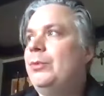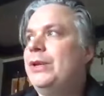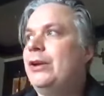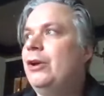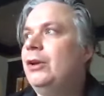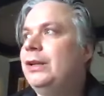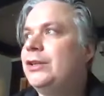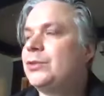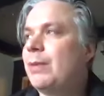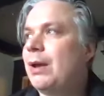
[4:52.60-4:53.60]
of my
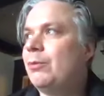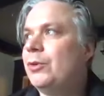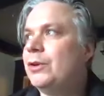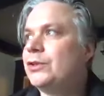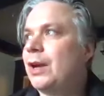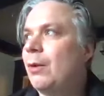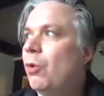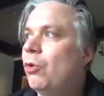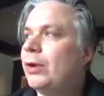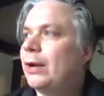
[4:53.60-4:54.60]
earliest memories,
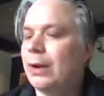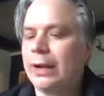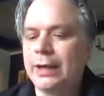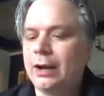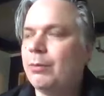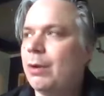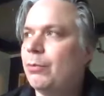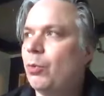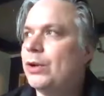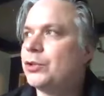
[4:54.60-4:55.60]
I can't
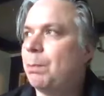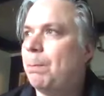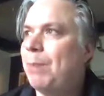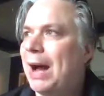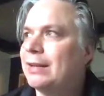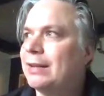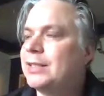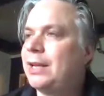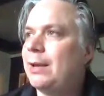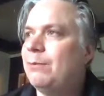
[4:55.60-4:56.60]
remember which band
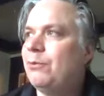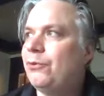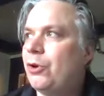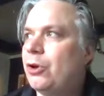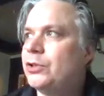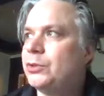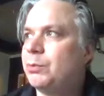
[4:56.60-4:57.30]
came first,